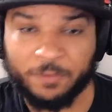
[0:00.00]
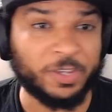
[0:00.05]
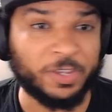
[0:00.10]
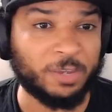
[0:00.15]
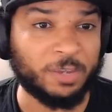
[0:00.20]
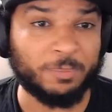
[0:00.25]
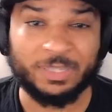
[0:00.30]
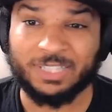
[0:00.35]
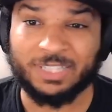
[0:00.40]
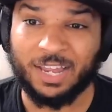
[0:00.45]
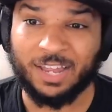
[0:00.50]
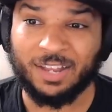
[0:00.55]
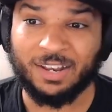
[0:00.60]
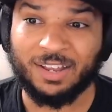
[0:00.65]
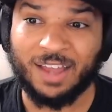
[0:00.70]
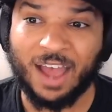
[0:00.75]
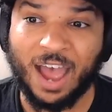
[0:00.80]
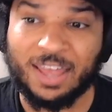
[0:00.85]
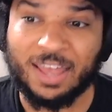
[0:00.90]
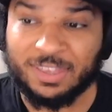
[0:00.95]
him a
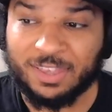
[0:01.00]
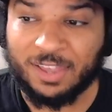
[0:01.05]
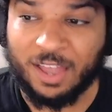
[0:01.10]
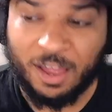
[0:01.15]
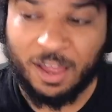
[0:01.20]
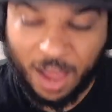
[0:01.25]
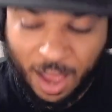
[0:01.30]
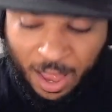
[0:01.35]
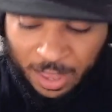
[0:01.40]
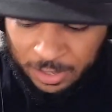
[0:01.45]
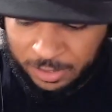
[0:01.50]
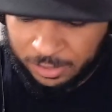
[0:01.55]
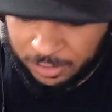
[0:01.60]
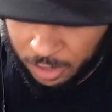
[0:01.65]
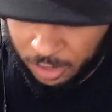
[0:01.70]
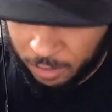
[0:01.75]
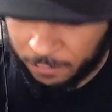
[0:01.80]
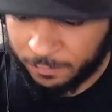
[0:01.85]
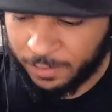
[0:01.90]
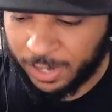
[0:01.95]
10. I
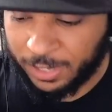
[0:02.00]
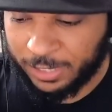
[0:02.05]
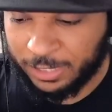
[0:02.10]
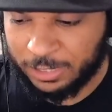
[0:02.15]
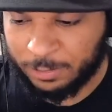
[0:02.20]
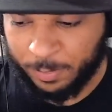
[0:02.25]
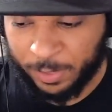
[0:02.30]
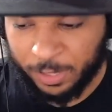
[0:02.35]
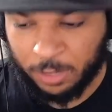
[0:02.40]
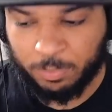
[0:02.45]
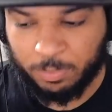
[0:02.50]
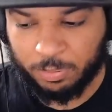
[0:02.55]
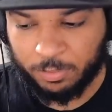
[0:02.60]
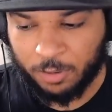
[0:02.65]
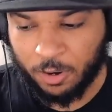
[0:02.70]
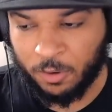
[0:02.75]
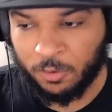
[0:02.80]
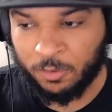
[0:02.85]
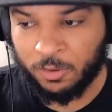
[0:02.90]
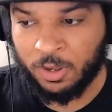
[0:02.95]
love that he's been a
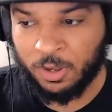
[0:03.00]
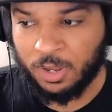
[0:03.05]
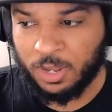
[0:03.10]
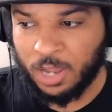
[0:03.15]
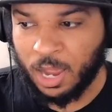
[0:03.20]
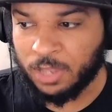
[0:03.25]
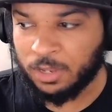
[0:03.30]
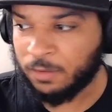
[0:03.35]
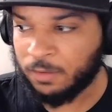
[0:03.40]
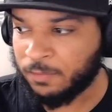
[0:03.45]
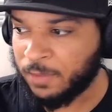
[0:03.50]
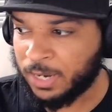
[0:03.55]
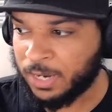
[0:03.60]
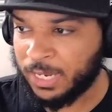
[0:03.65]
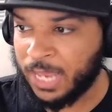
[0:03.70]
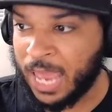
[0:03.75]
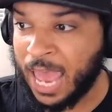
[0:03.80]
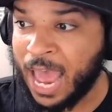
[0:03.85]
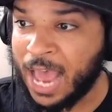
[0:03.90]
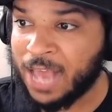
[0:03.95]
pro. I love that
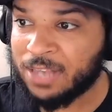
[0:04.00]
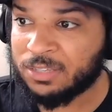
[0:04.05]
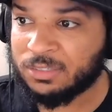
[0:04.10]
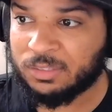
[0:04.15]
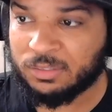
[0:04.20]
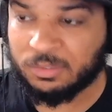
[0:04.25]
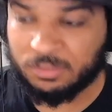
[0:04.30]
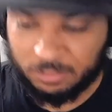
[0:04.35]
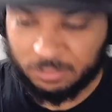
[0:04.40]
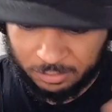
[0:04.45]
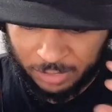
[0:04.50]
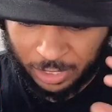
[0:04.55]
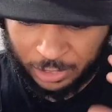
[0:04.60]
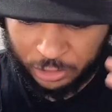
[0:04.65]
he has like